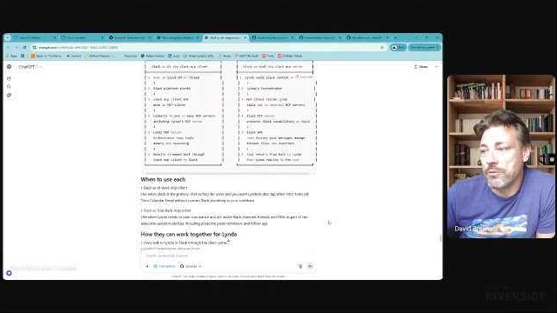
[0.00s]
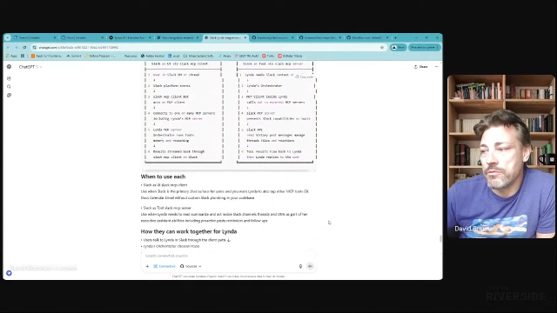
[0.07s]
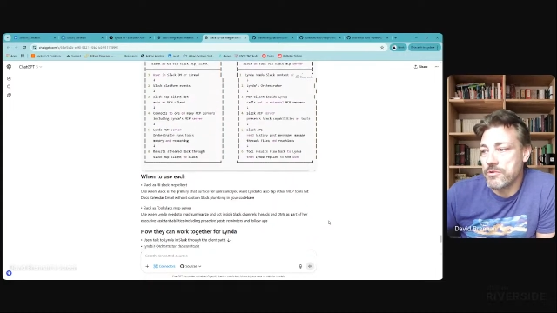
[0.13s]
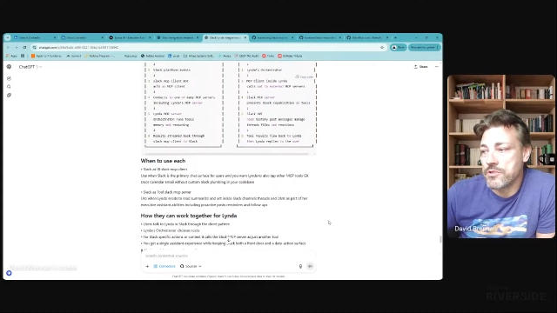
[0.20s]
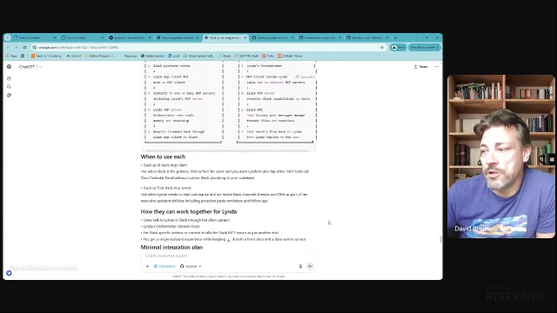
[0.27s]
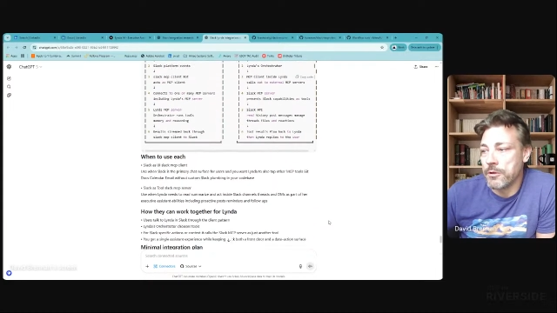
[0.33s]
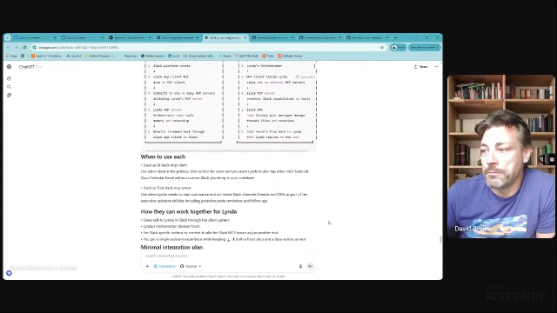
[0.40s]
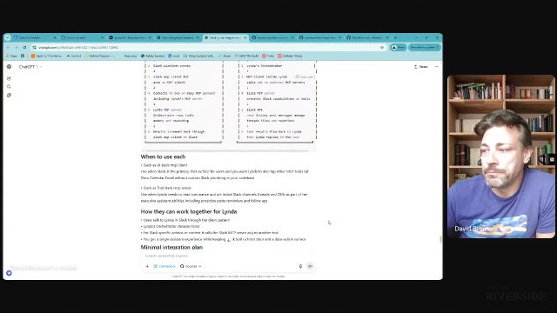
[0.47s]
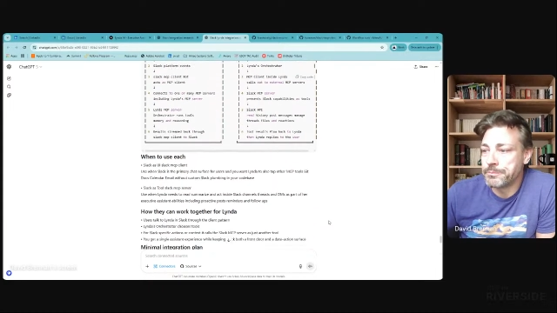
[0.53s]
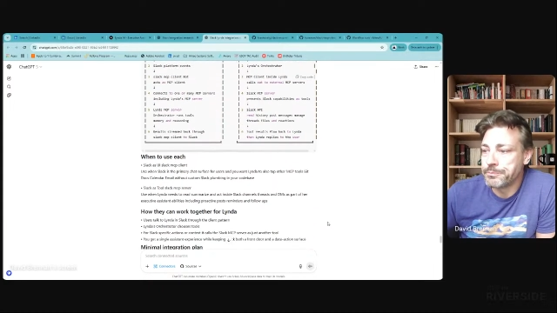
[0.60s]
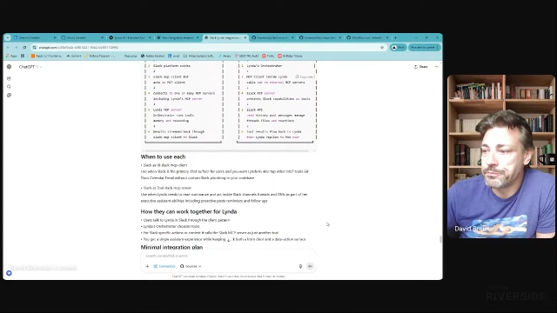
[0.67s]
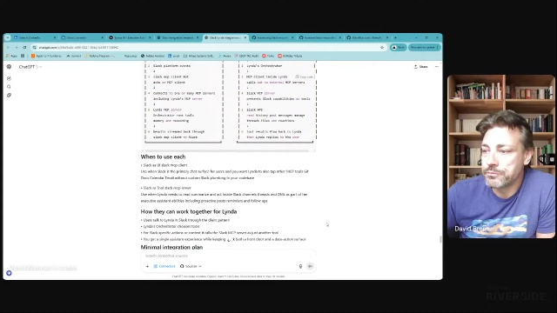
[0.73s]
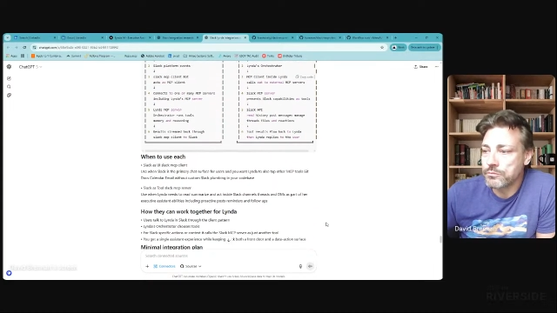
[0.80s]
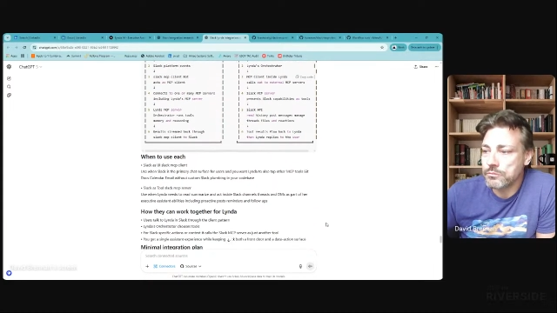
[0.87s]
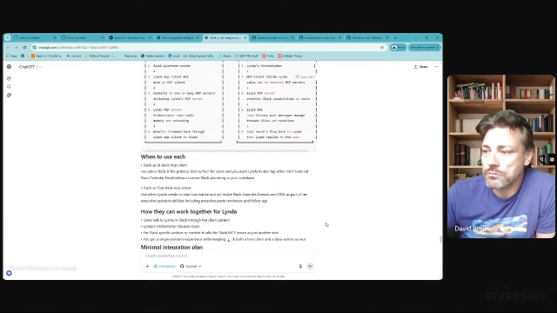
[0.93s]
So
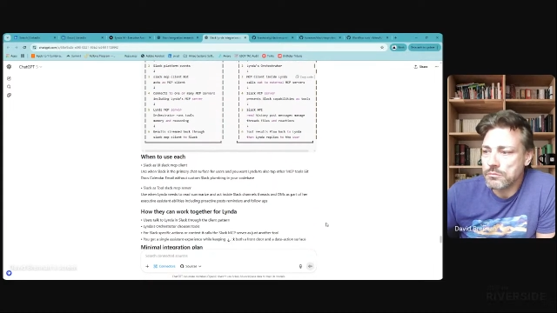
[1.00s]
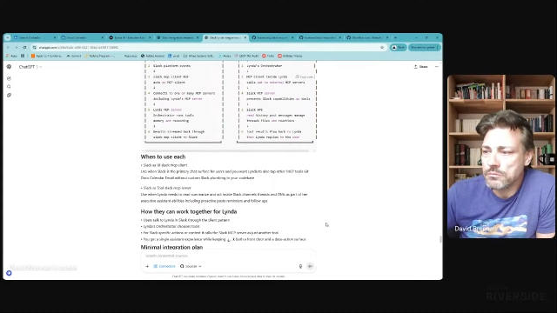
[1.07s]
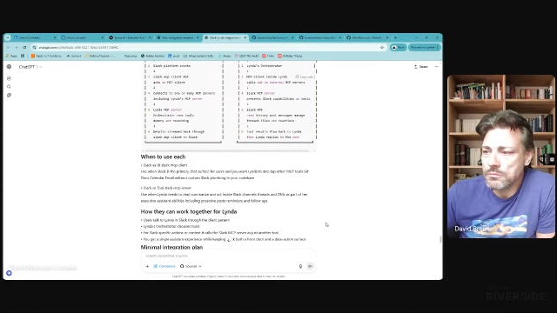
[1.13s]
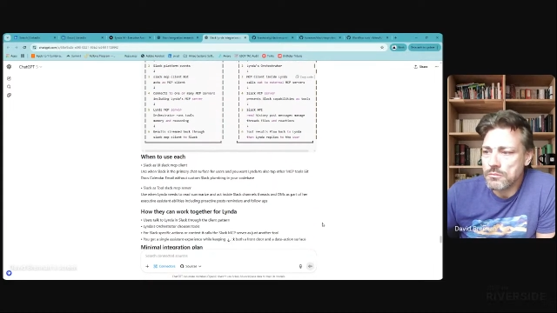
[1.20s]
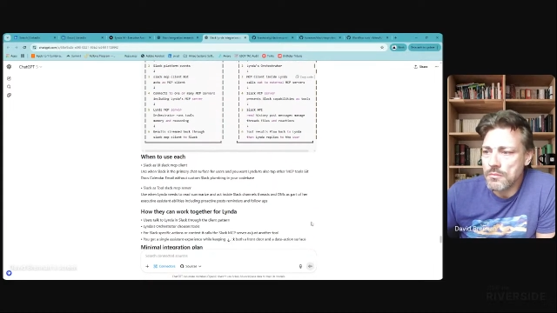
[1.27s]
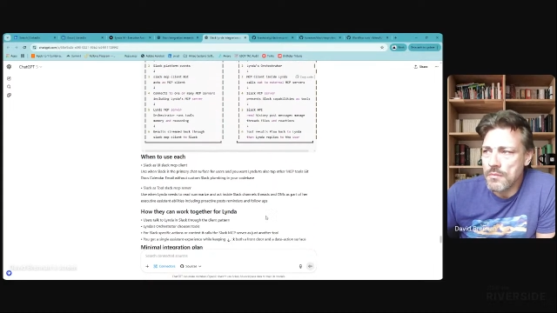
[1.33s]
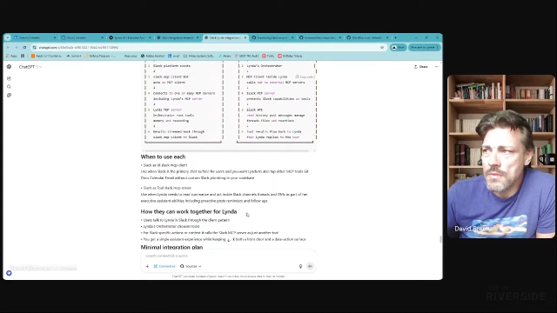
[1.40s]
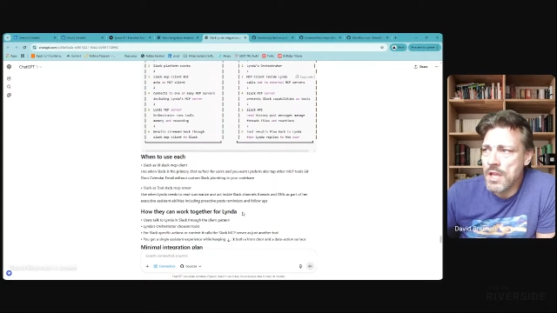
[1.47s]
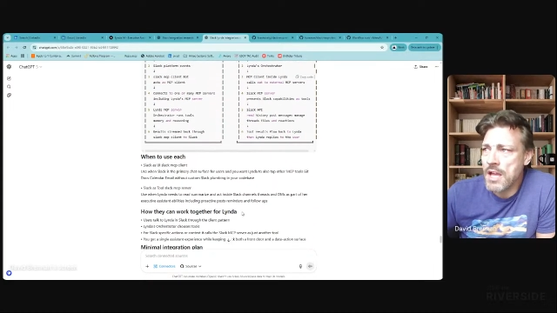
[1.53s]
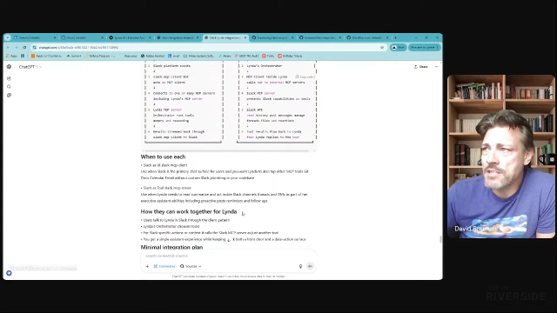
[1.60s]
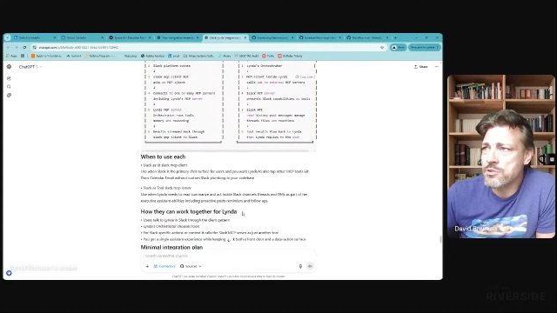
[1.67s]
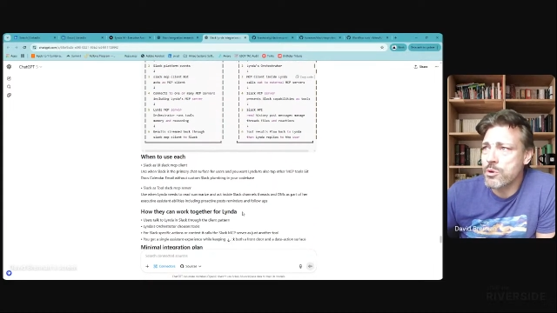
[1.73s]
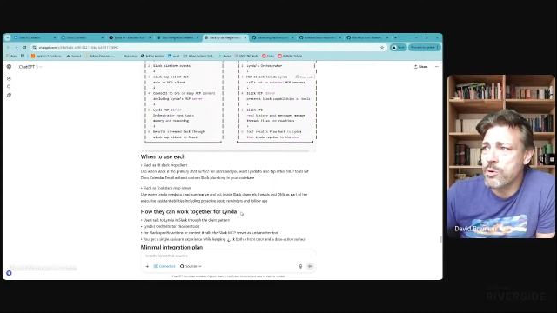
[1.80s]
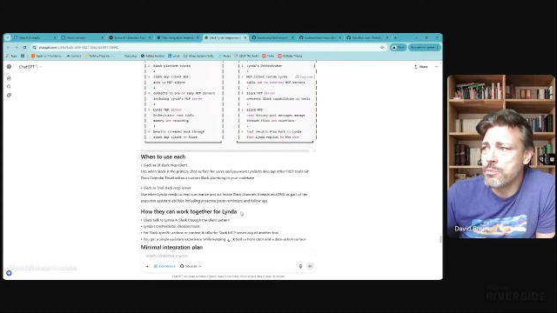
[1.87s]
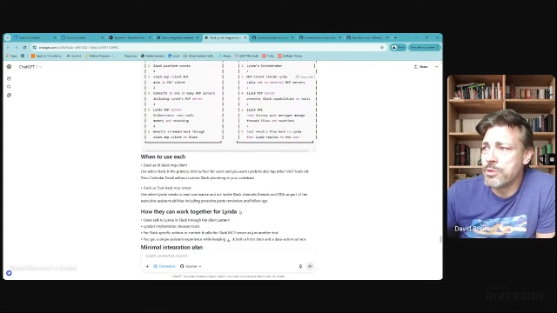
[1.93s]
that's
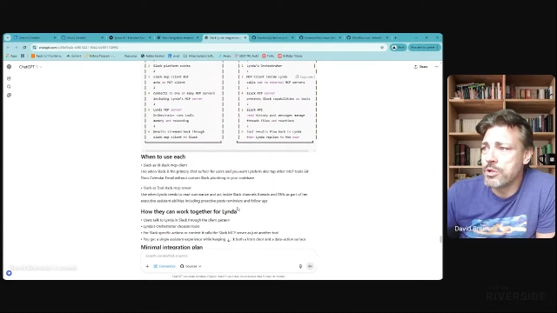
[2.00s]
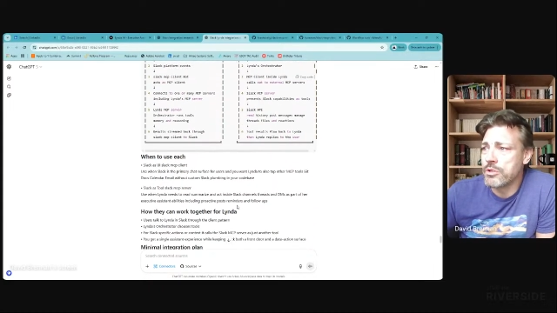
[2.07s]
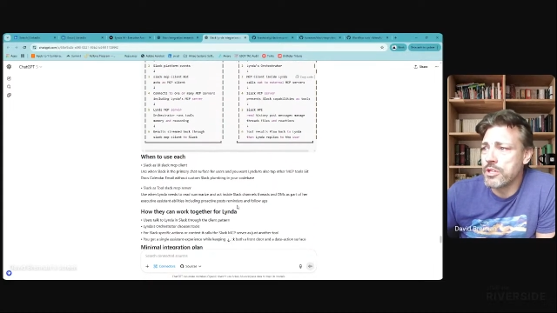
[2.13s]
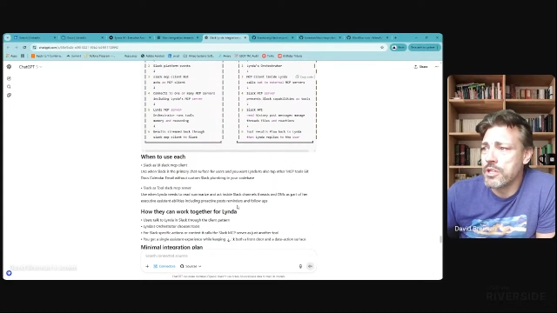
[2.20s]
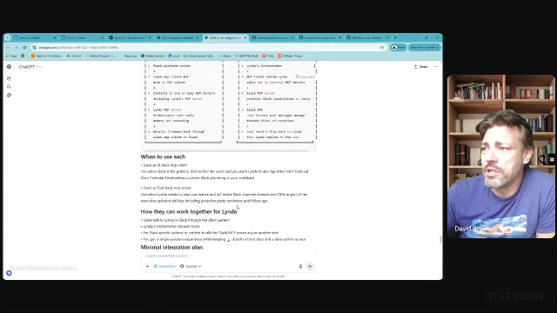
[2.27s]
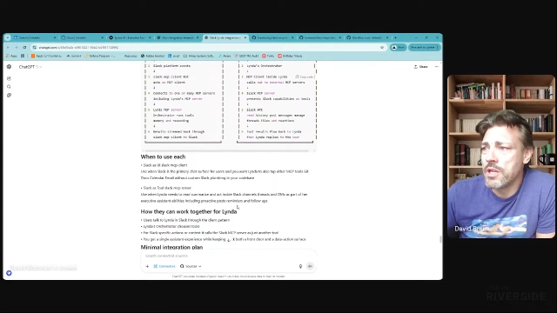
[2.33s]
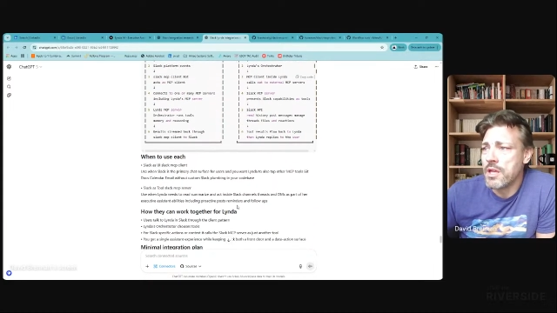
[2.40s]
what we're building.